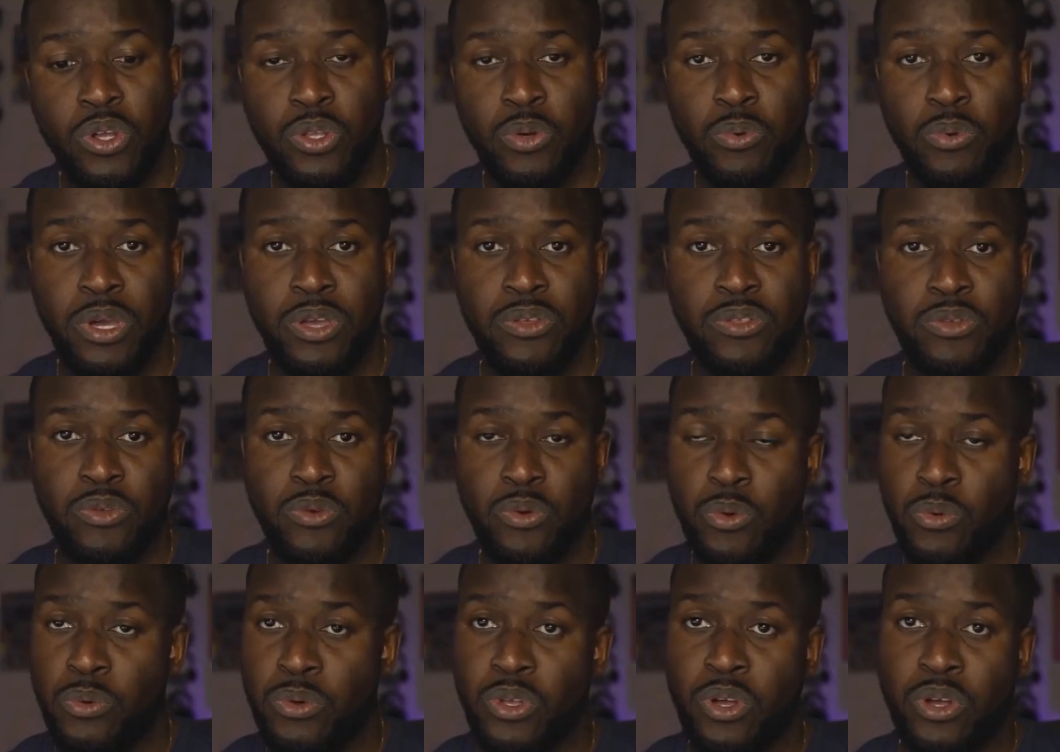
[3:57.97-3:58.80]
all the way
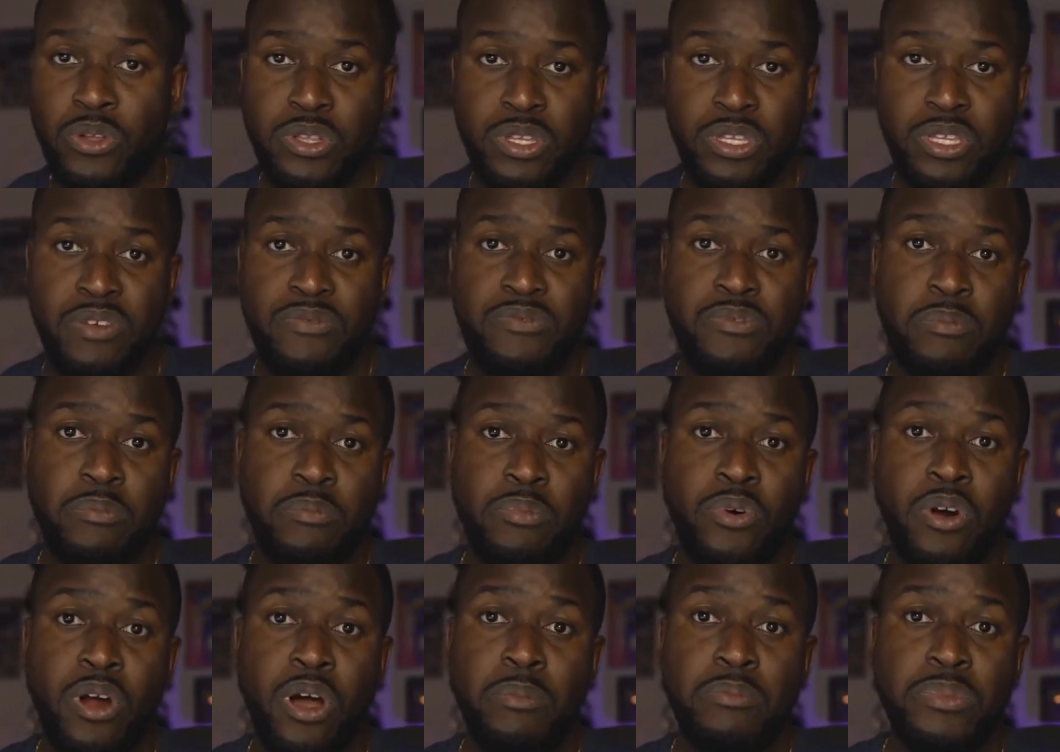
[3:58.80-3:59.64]
through with all the different
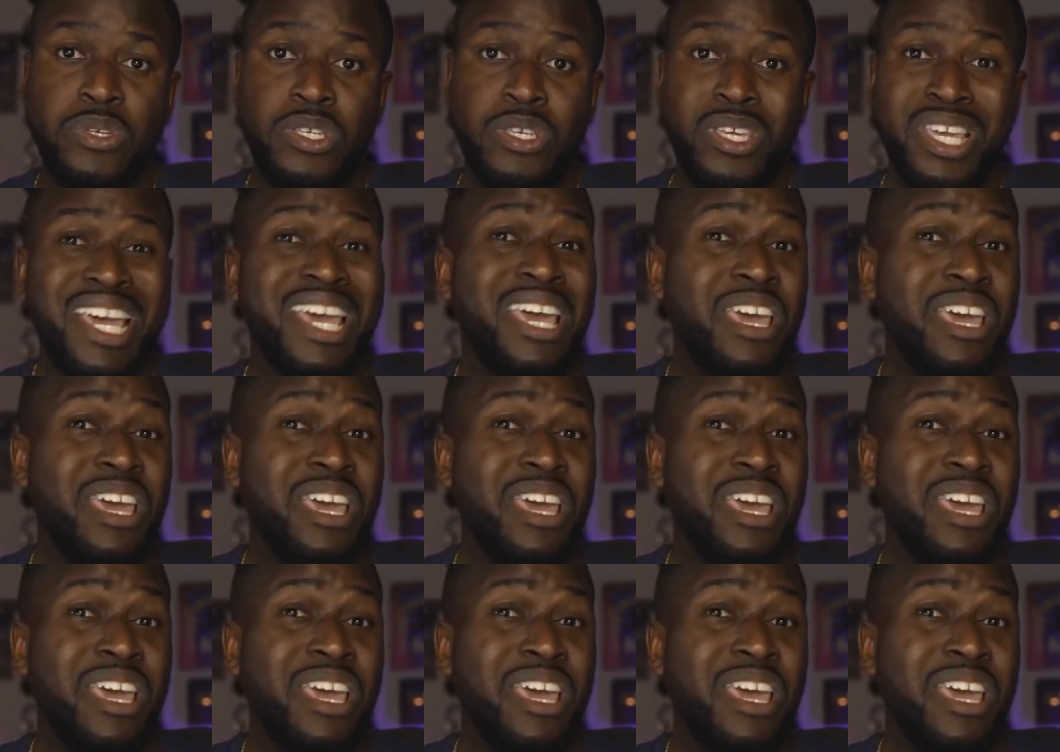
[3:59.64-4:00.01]
prompts.